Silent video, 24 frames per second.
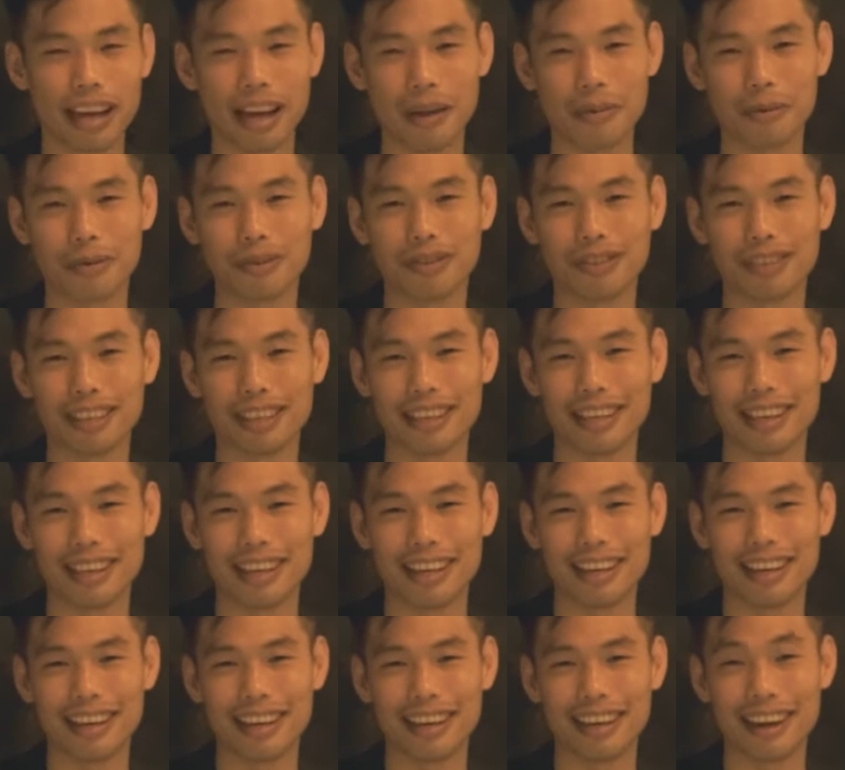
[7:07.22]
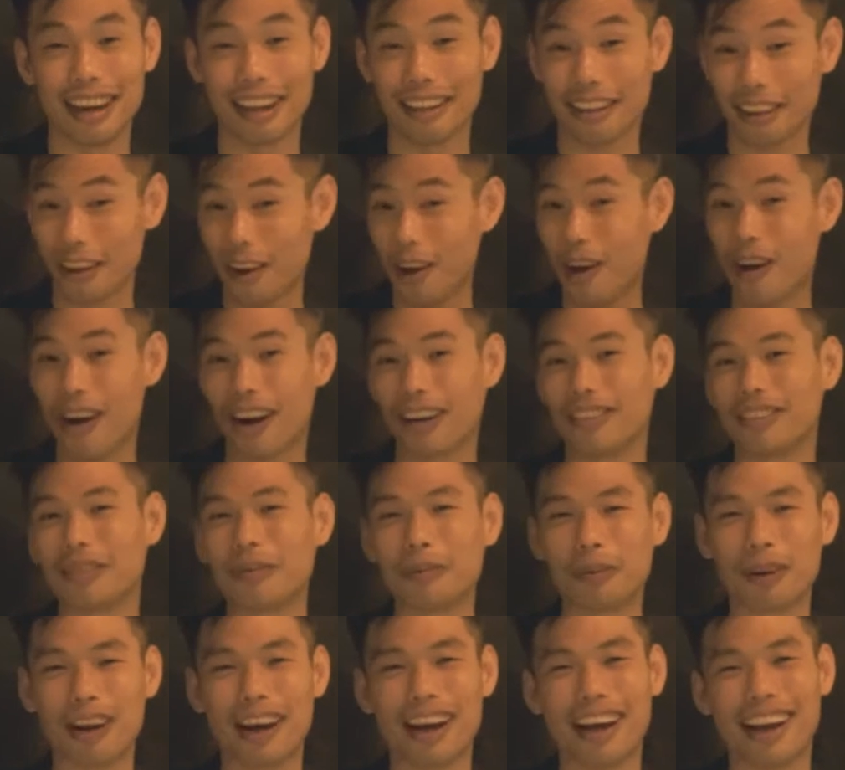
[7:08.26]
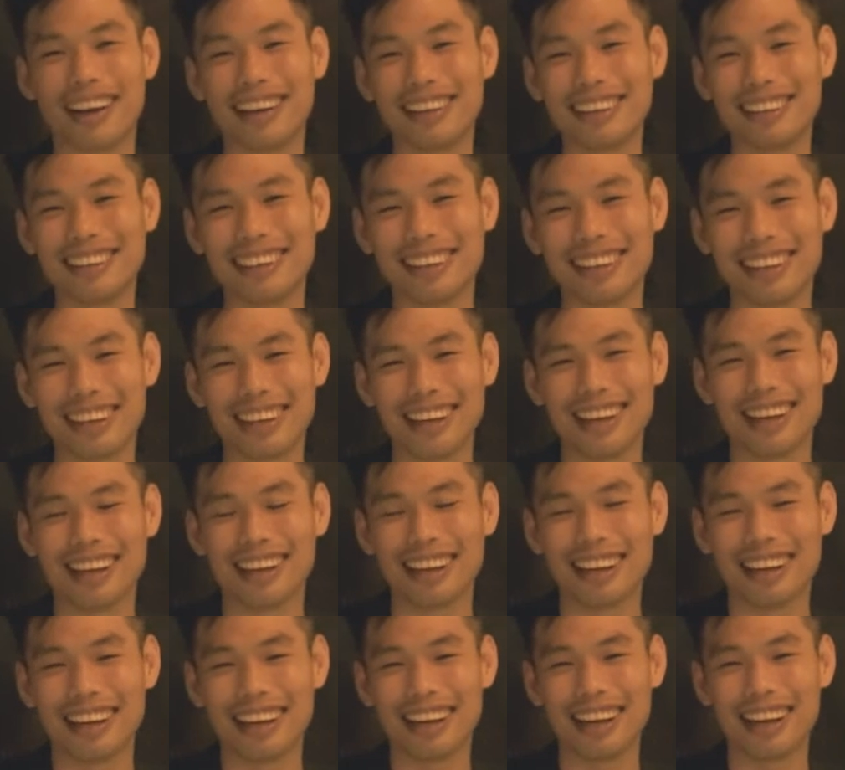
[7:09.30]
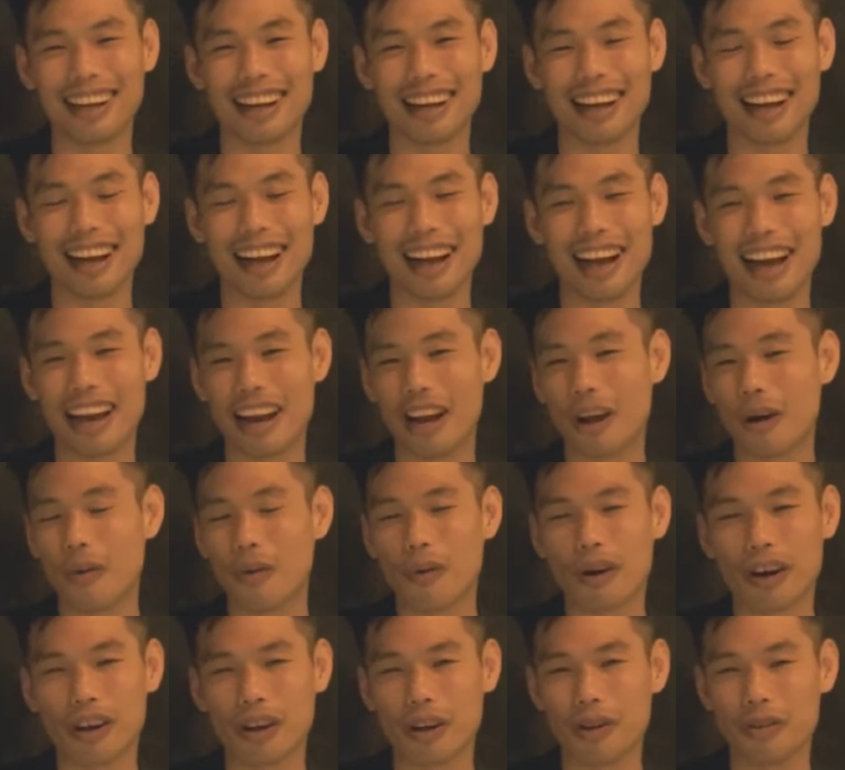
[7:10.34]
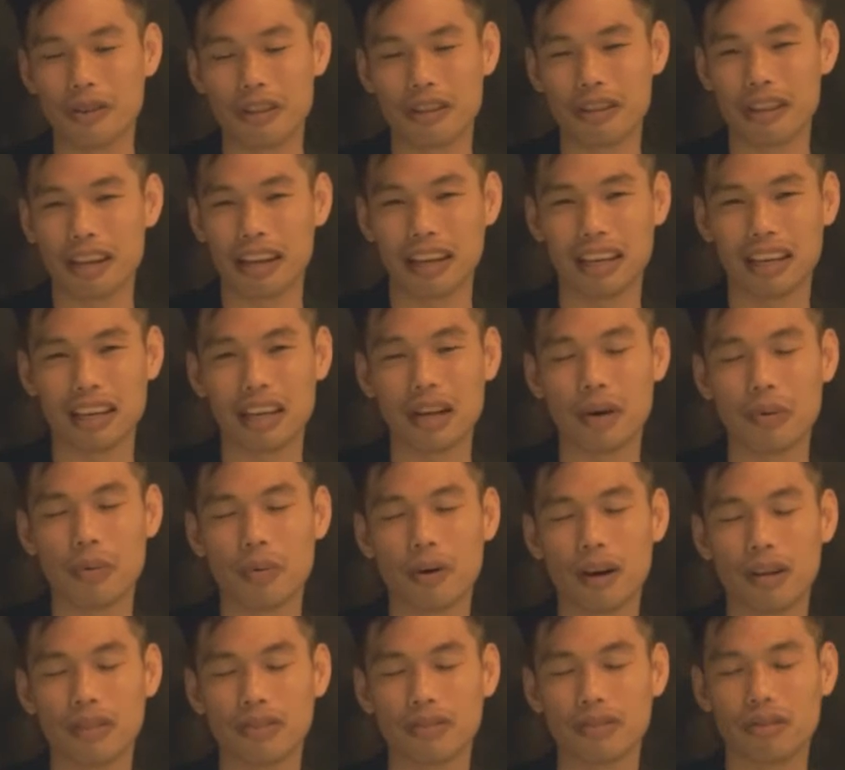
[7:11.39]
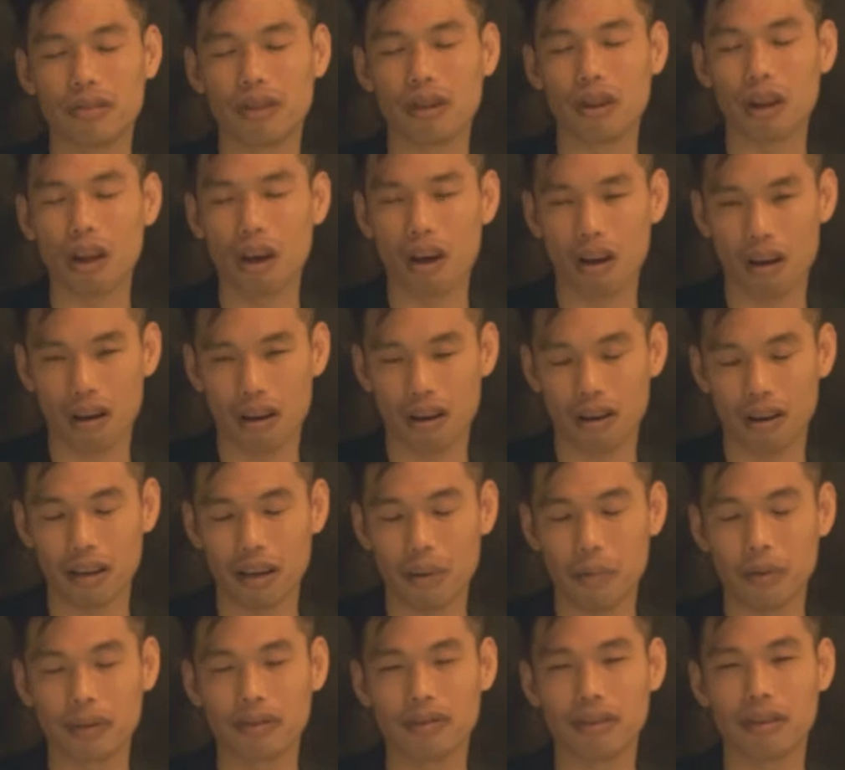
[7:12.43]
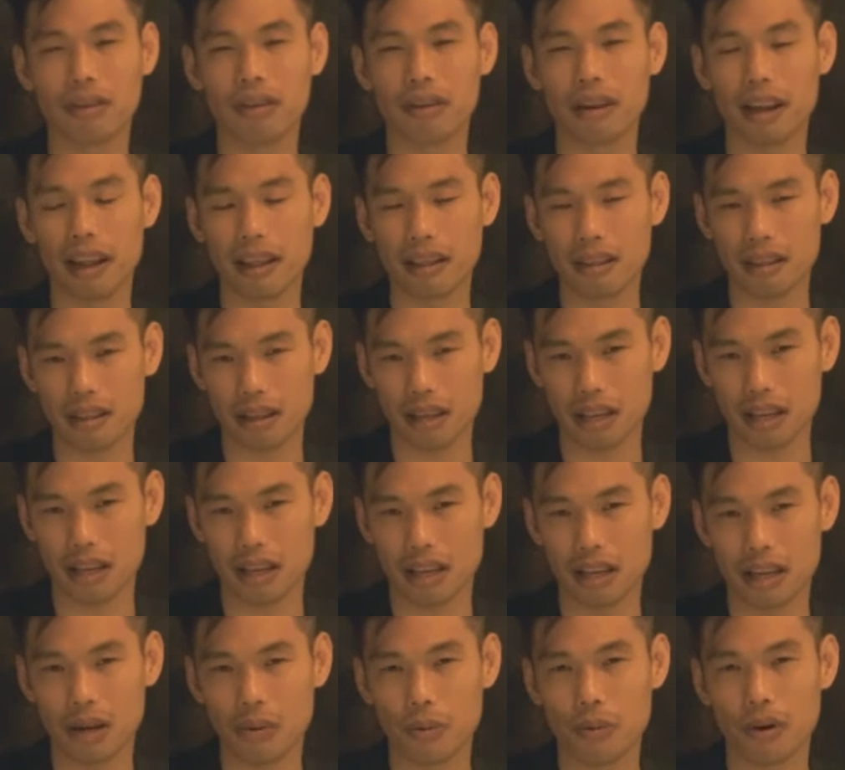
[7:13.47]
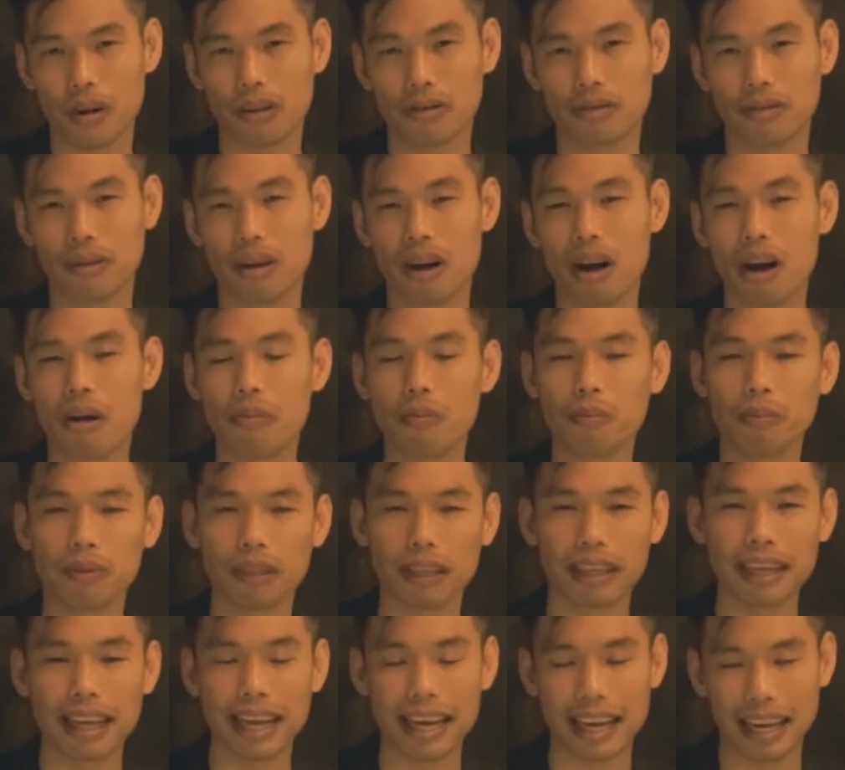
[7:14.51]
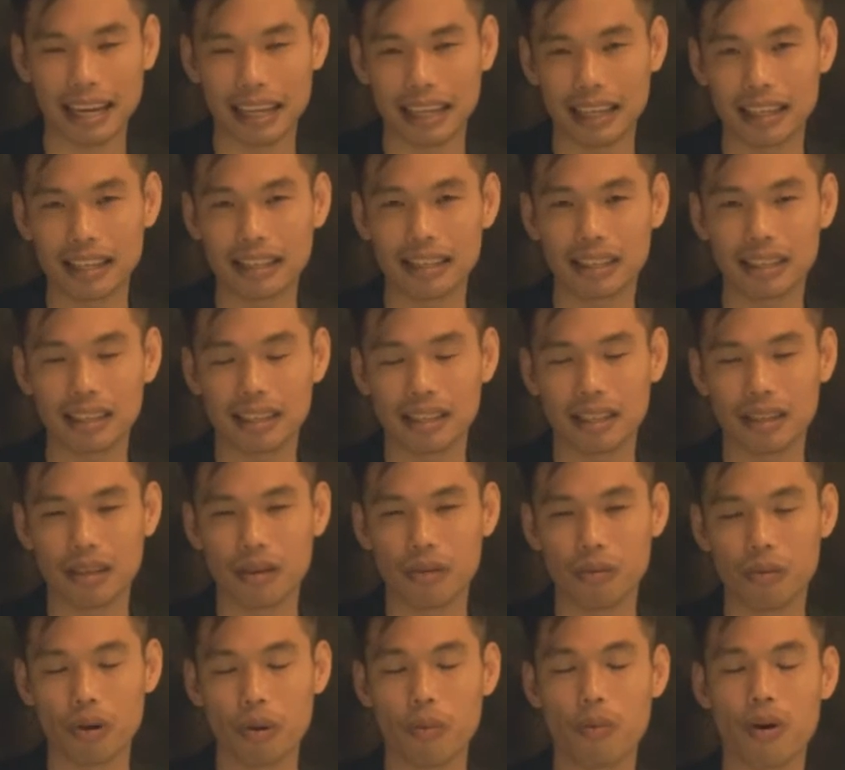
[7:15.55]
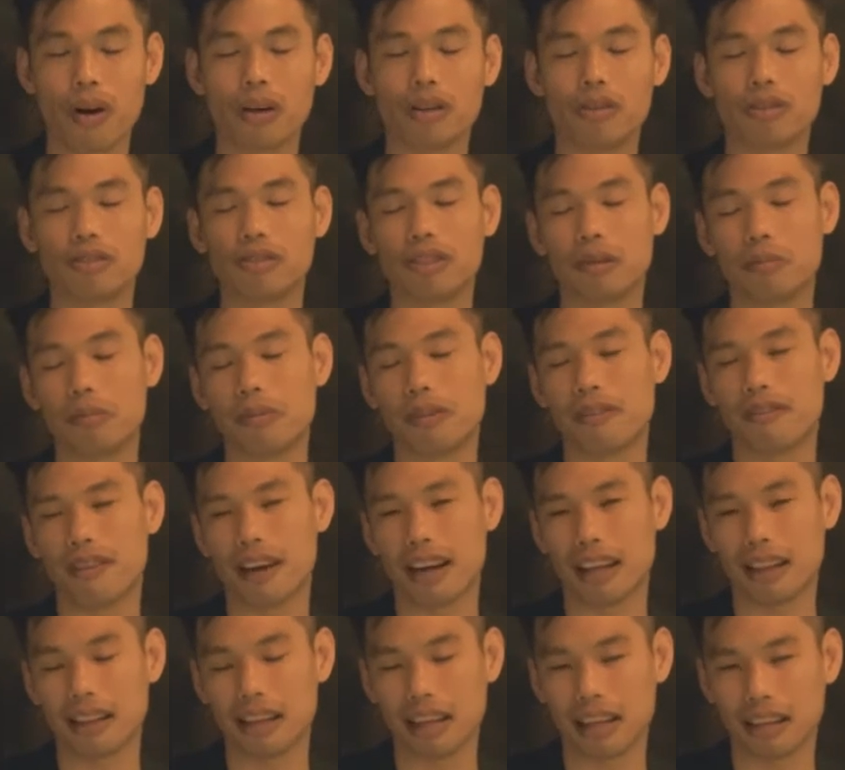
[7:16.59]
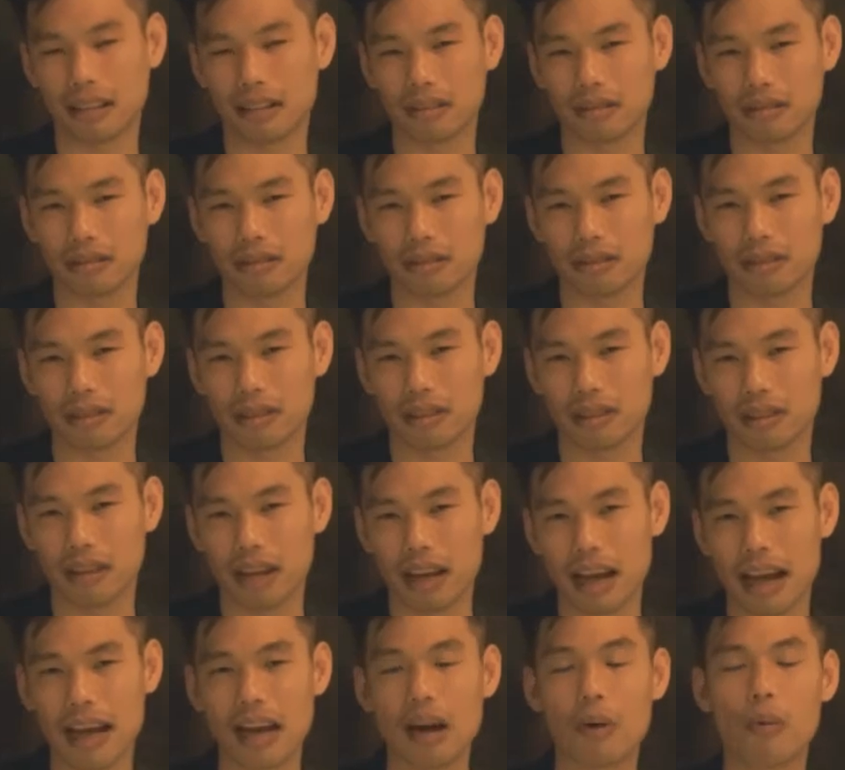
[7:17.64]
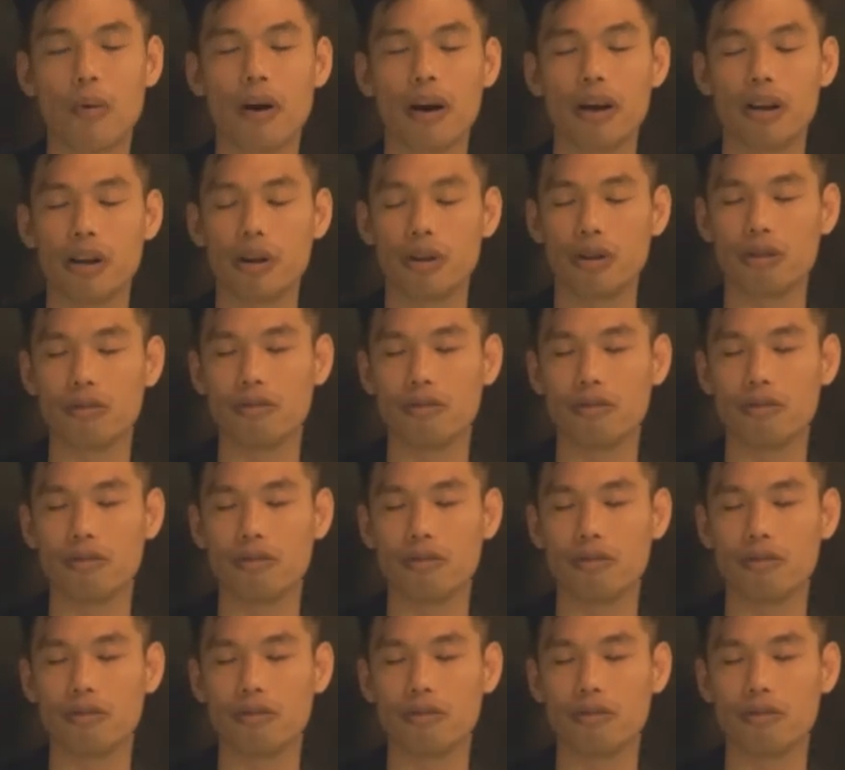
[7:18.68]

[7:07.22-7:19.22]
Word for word: came to see Nathon Kong as a brand, and I want you to think that it was long, it was lengthy, it was complicated. We want to simplify things, and I want you